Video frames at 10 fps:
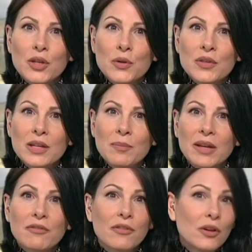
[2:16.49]
usually
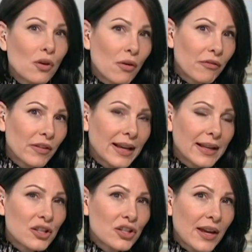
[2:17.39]
meet for coffee and a
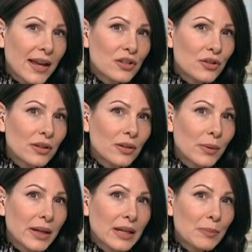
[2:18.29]
chat during the week.